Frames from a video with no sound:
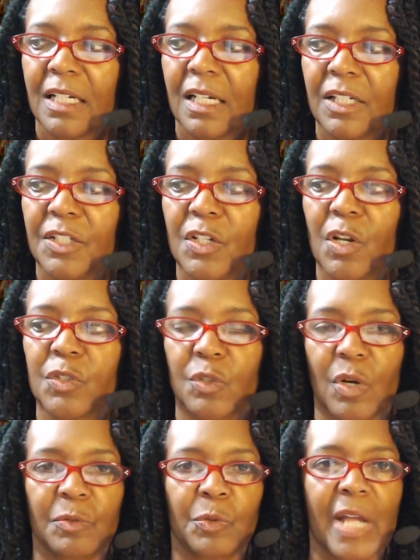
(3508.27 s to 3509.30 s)
you know, so
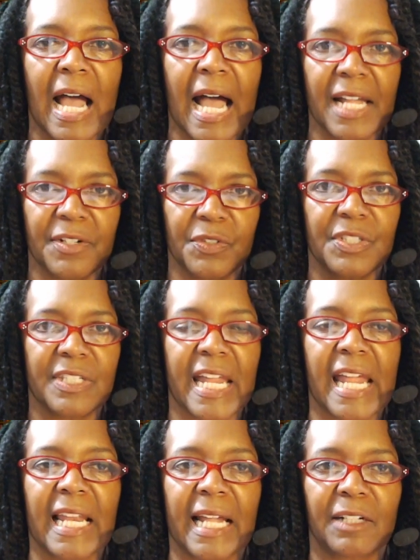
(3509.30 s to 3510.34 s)
uh, I
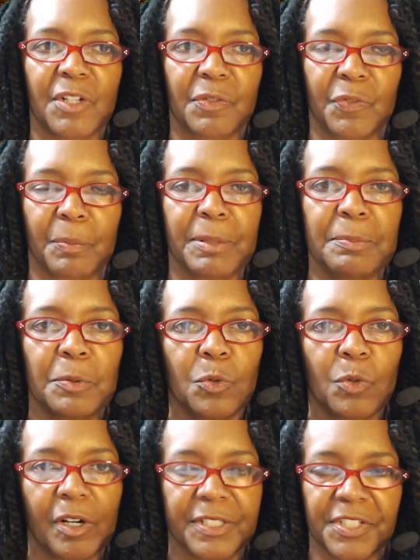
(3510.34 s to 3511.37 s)
understand, like, you know, for people who
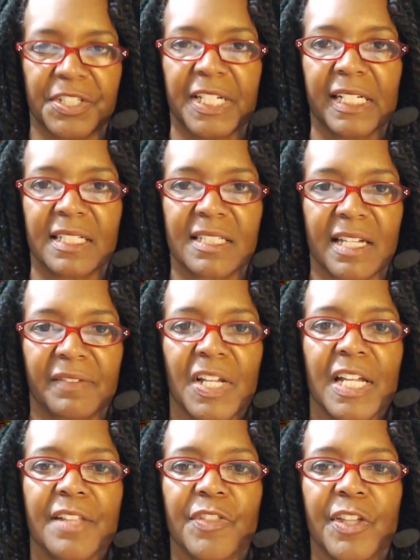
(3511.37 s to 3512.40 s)
are sick and stuff,
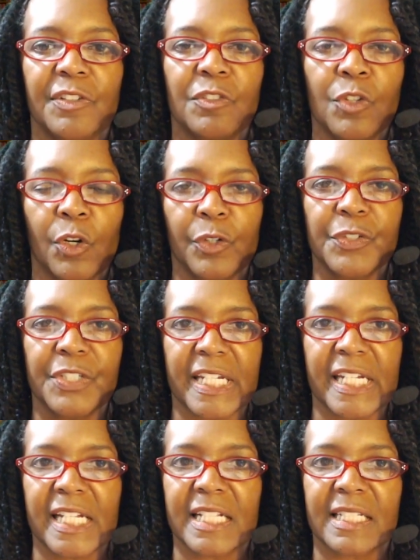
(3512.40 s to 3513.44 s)
the nurse
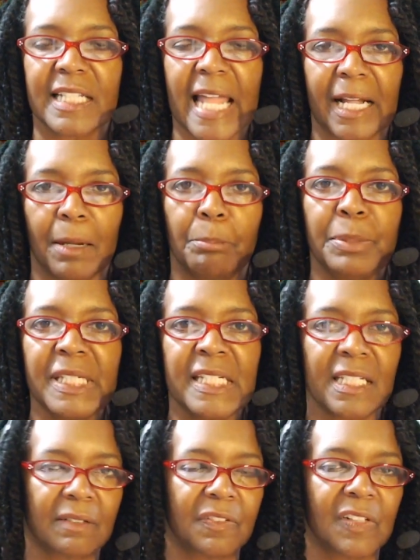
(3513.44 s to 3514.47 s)
is like a beacon
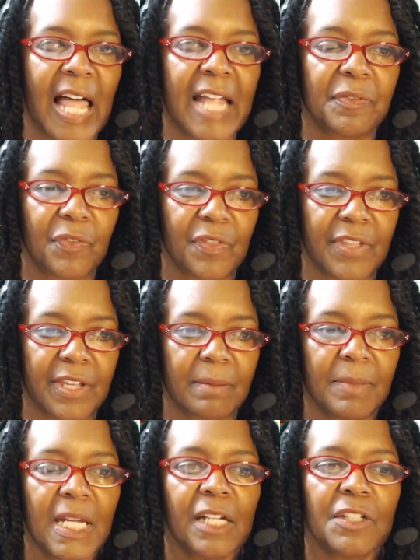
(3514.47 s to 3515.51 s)
of light for them.
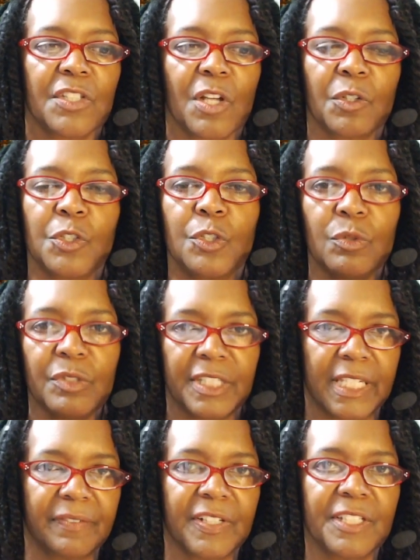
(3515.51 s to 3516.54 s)
So you
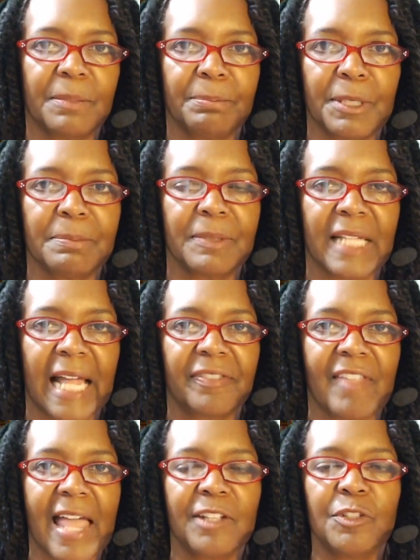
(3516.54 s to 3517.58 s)
giving to people like
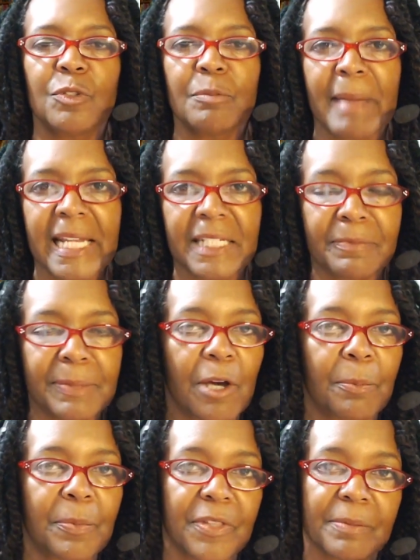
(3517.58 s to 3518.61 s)
that, you might even be
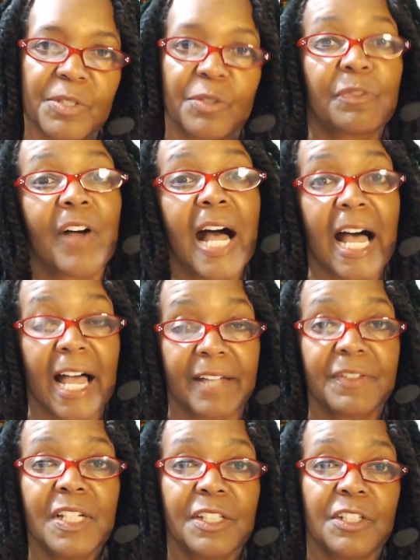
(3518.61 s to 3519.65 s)
helping them survive,
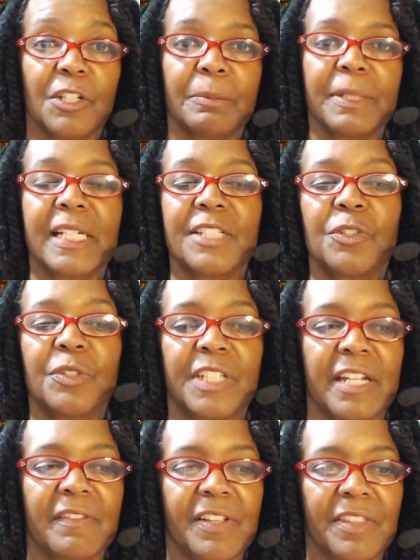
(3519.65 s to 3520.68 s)
you know, because you're
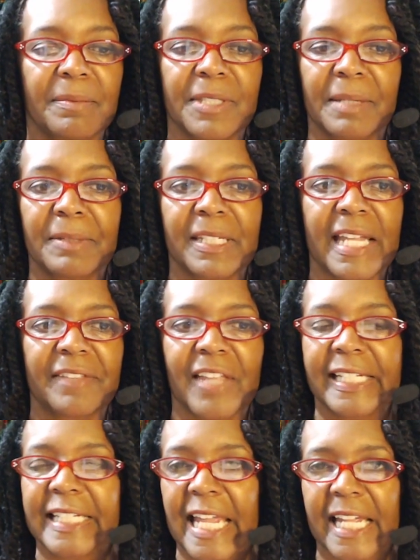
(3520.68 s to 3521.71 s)
giving them something that they
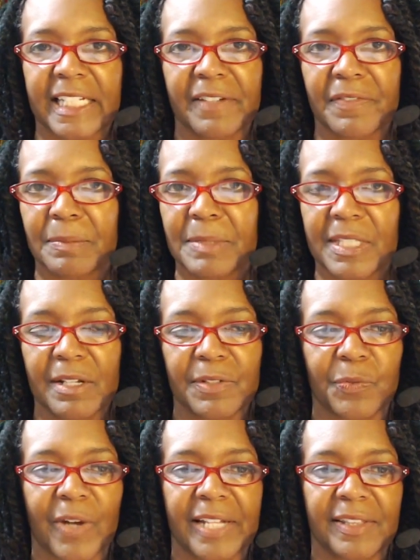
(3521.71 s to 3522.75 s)
can't give themselves
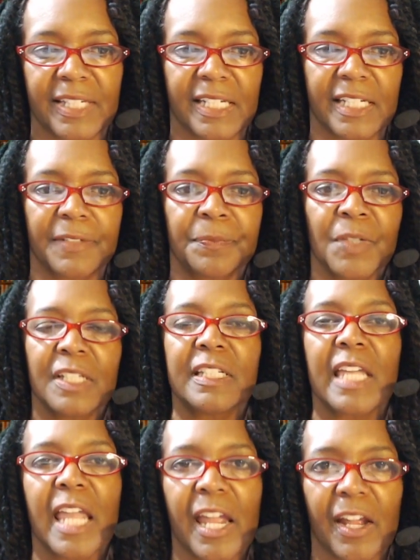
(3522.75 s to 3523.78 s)
right then
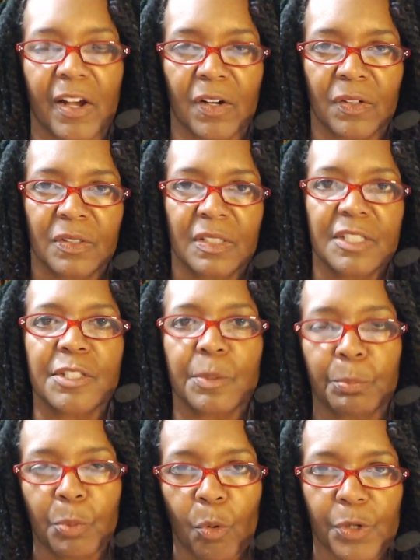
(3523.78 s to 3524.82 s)
care,
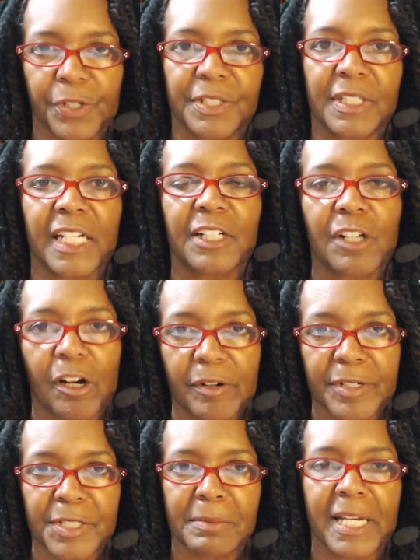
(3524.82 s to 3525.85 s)
support,
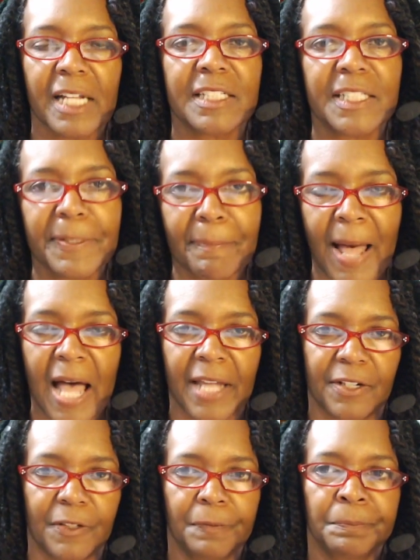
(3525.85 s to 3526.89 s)
encouragement, a
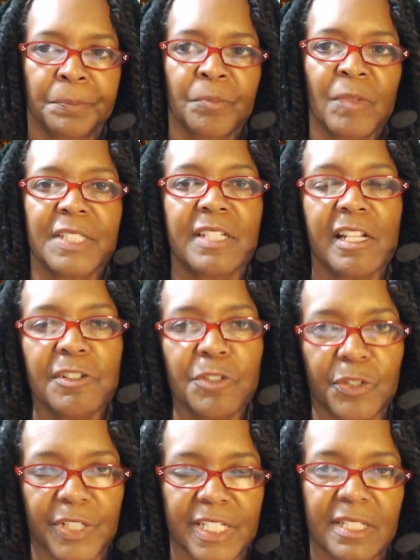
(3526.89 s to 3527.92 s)
smile,
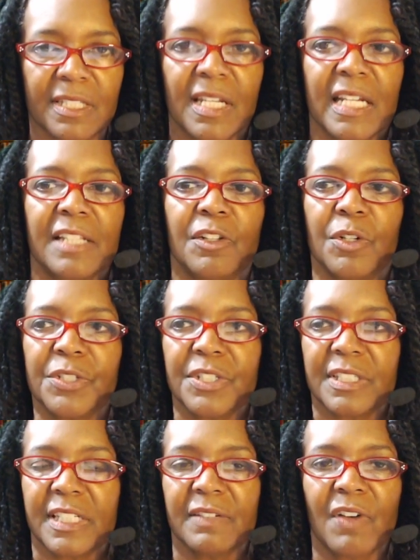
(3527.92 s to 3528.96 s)
tenderness. Nurses
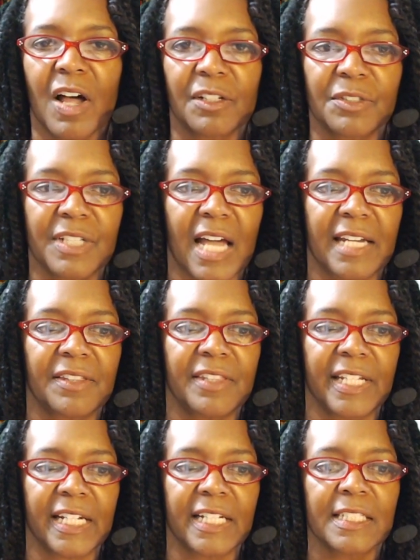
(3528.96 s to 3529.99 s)
give all those kind of
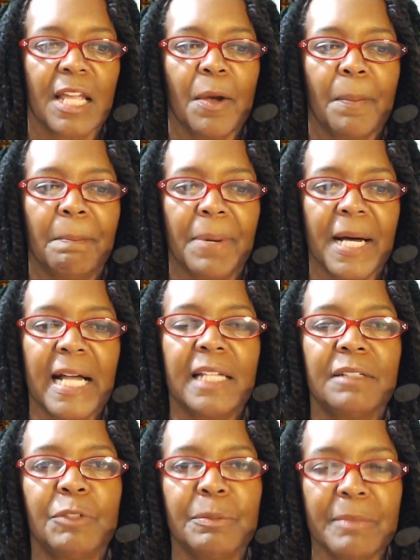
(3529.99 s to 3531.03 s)
things. But
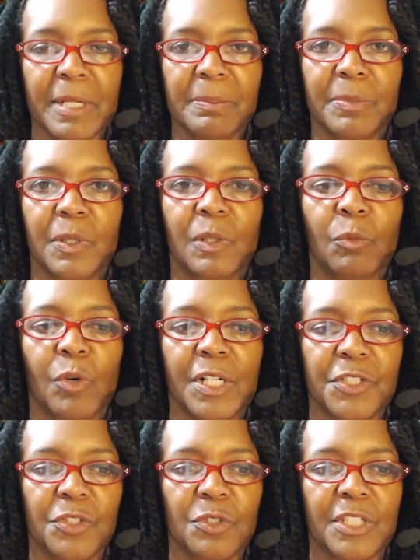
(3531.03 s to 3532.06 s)
remember,
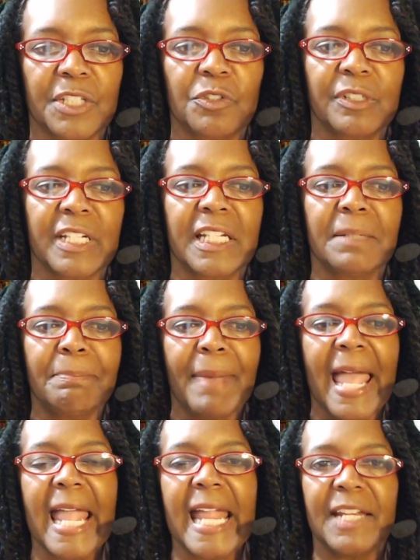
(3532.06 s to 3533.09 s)
once you that you're getting
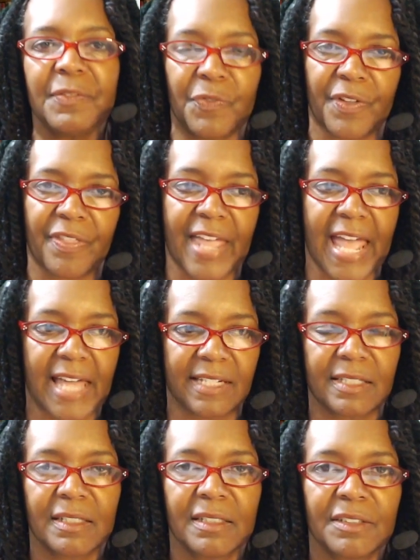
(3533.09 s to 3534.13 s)
paid for that,
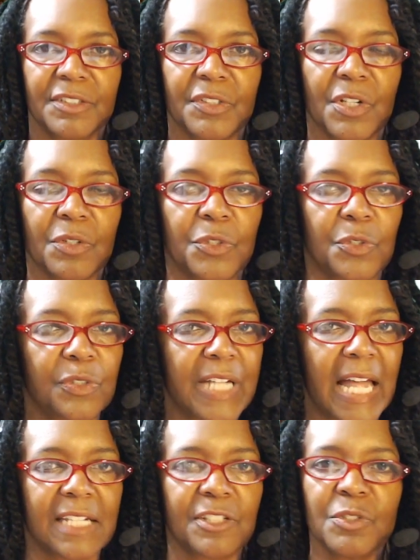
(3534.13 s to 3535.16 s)
you know, you're
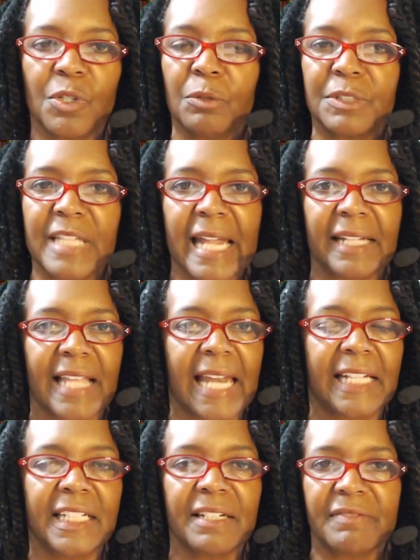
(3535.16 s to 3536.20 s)
not you don't take that
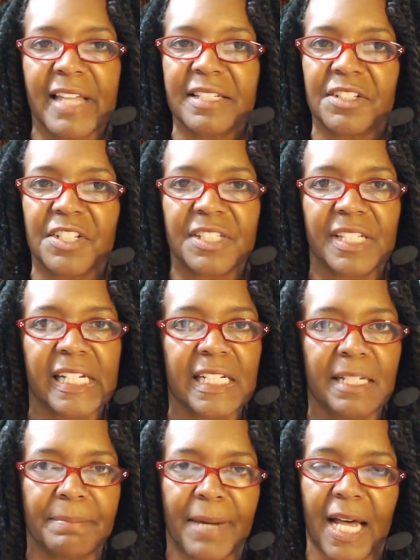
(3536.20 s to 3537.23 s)
and give that to just
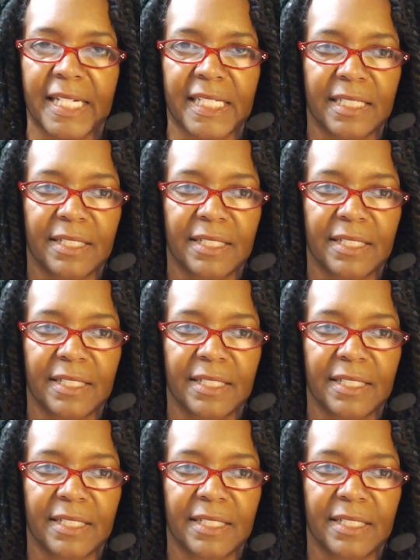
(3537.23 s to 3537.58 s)
anybody.